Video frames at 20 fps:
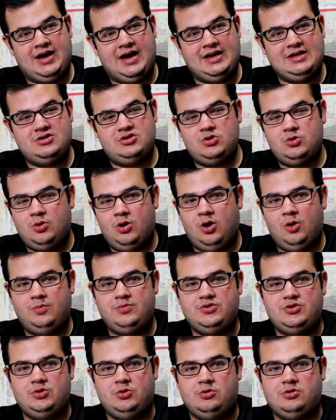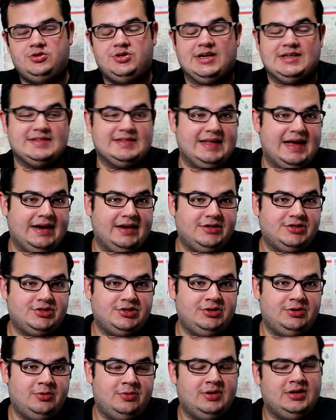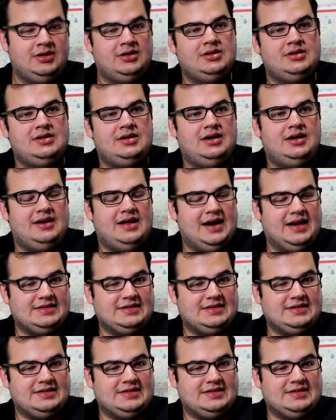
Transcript: I do hope to address that issue. Not